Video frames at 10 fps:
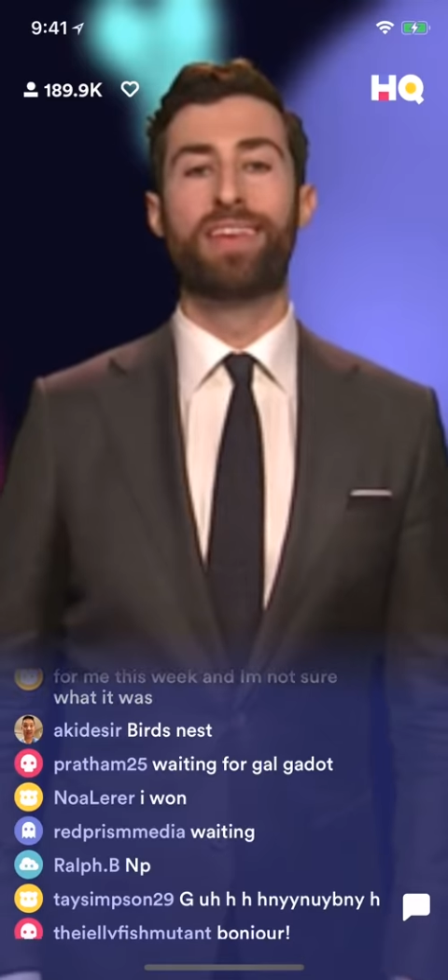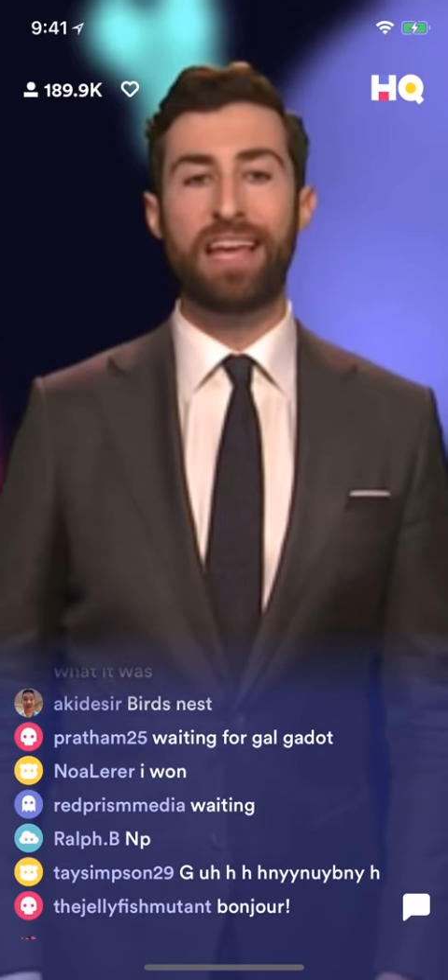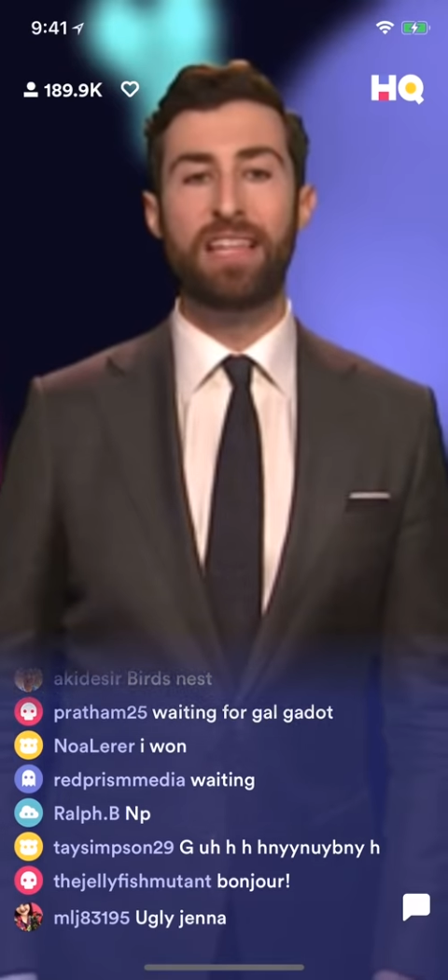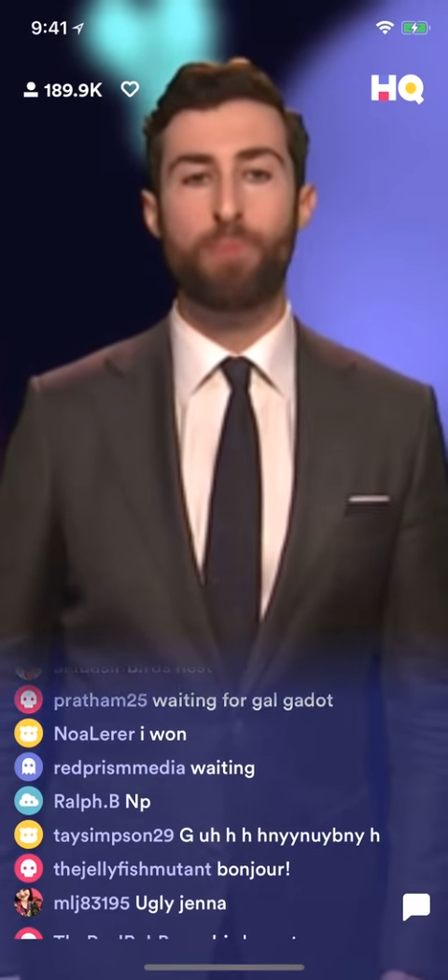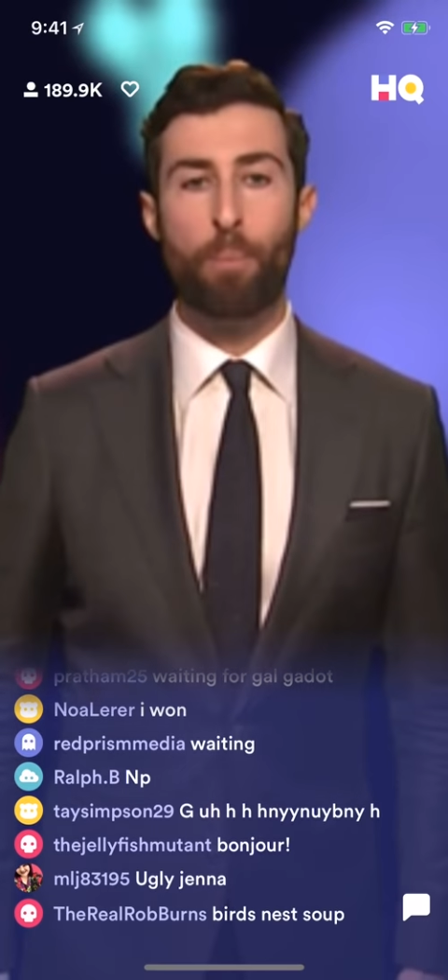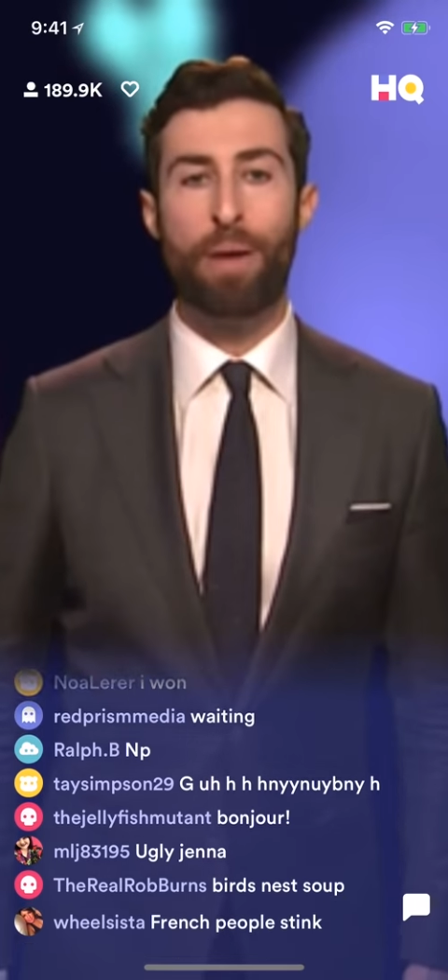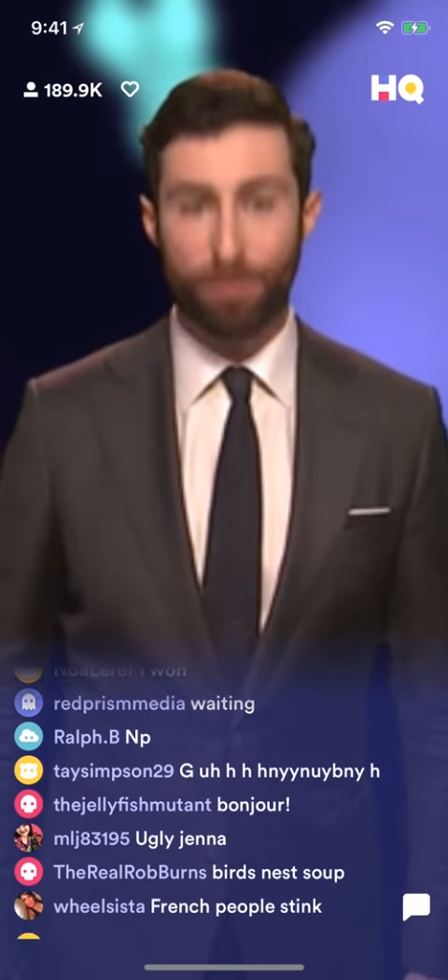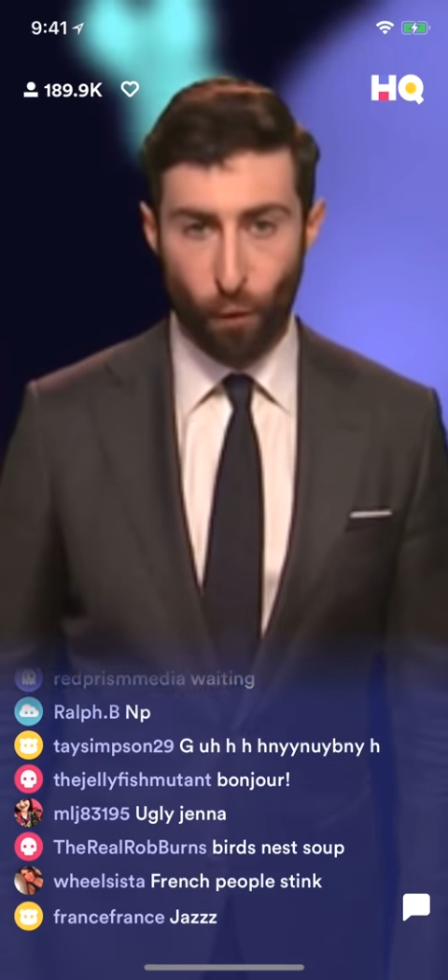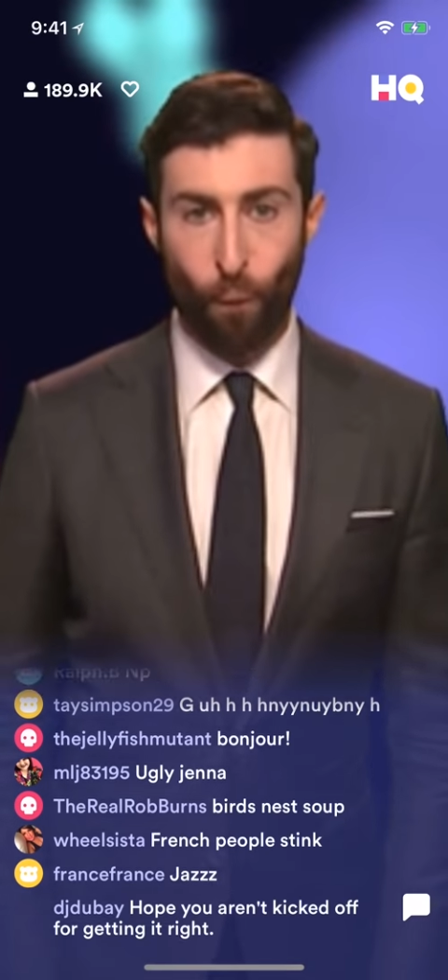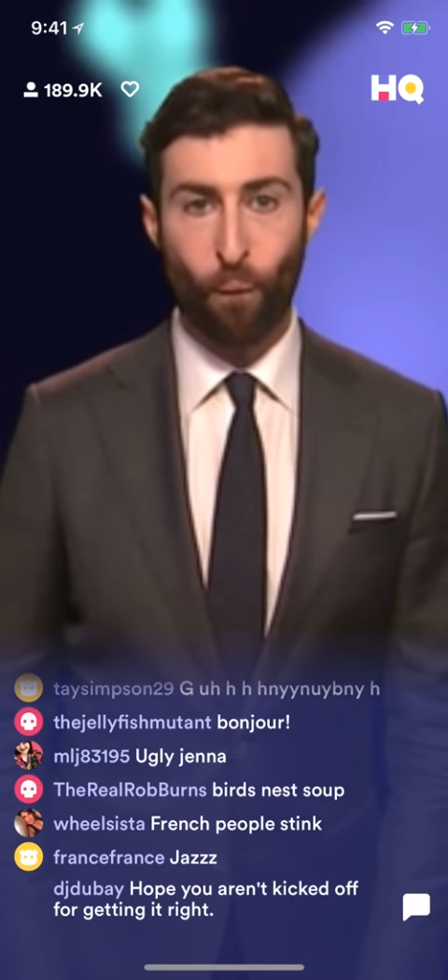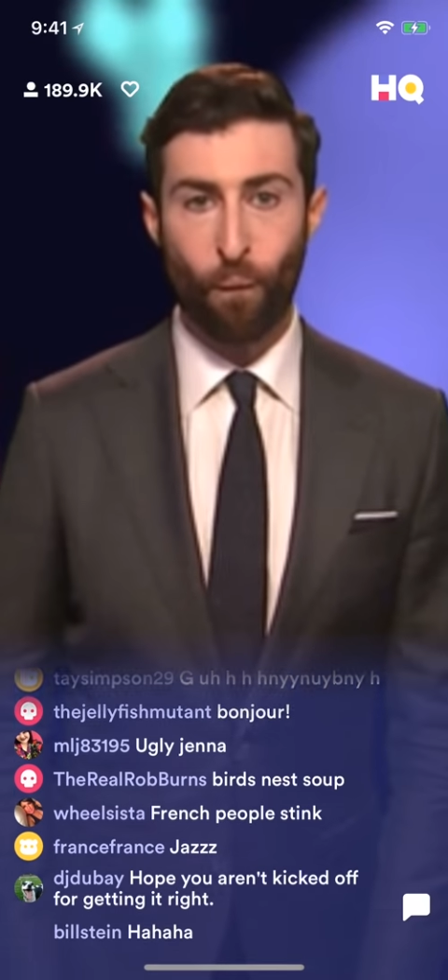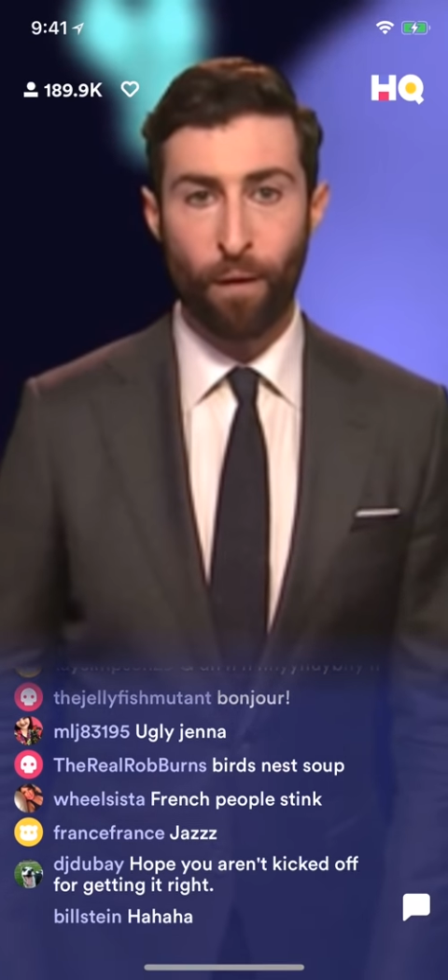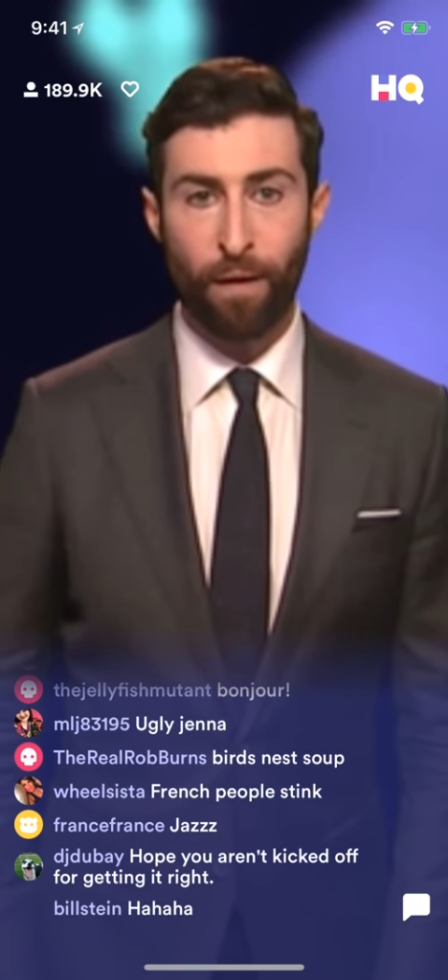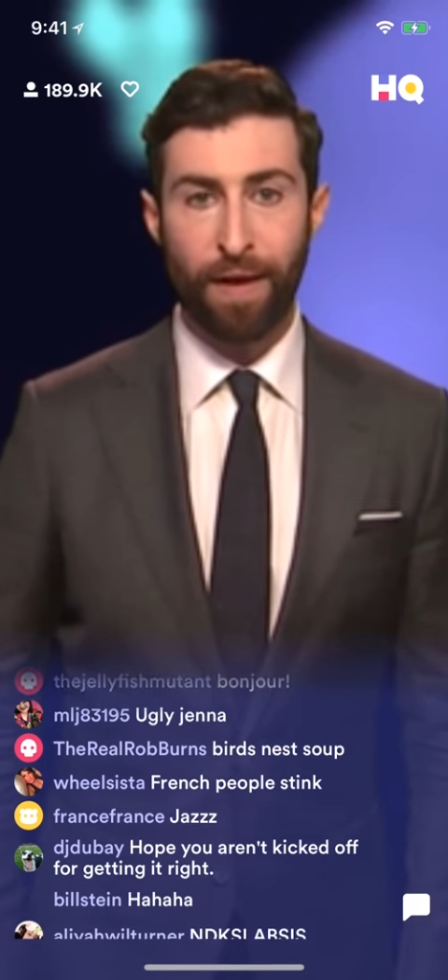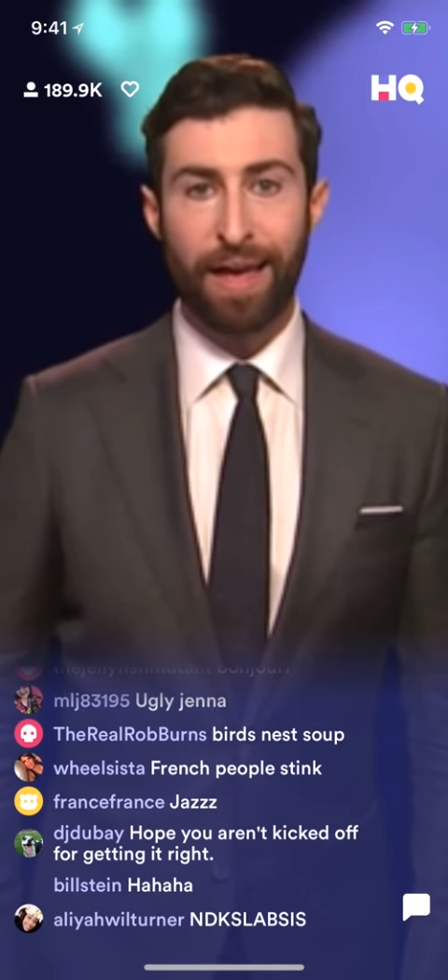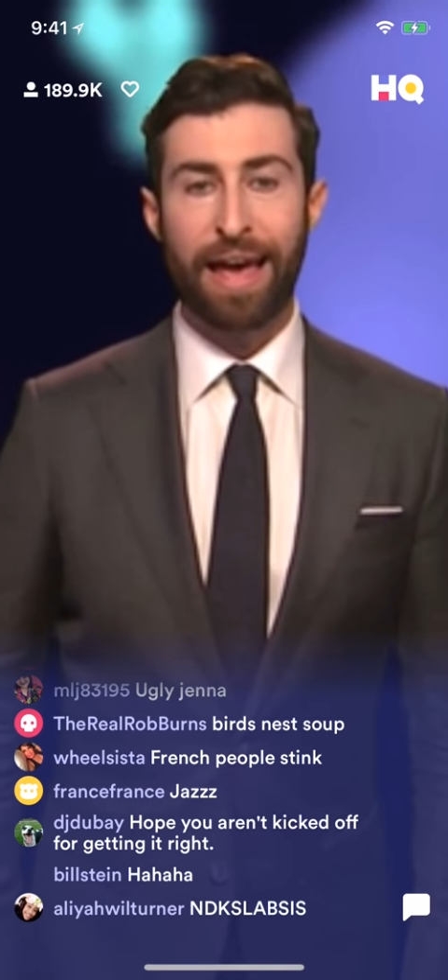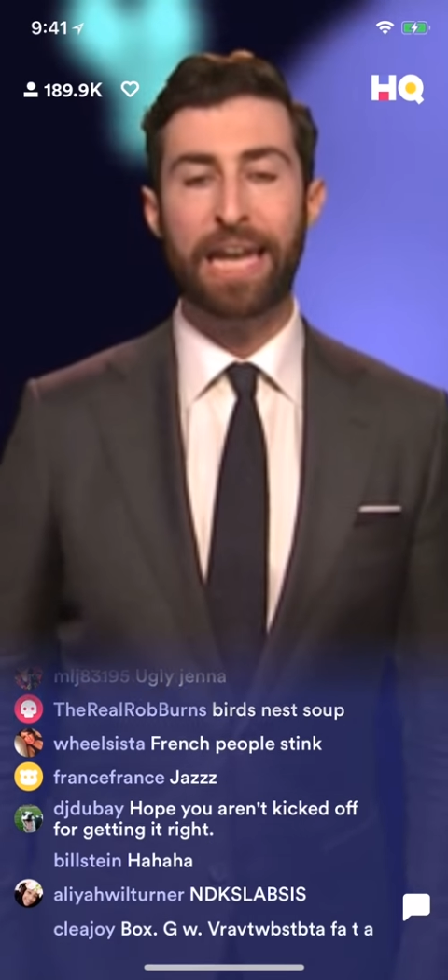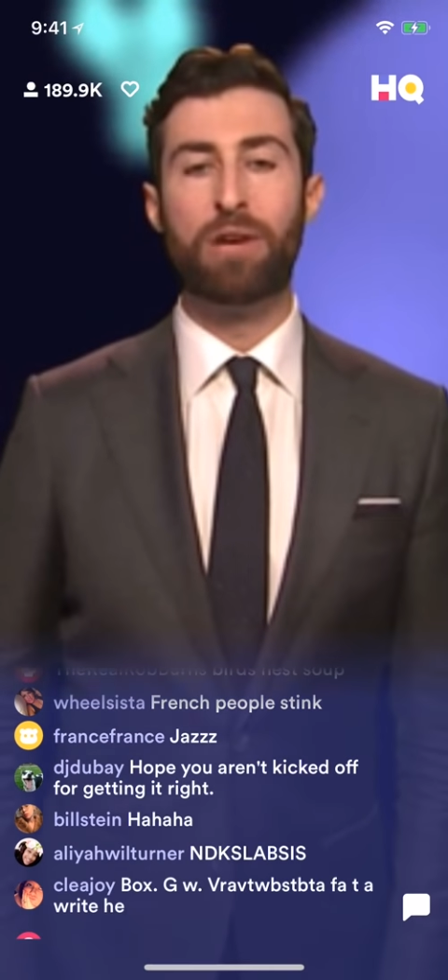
Guy de Maupassant, and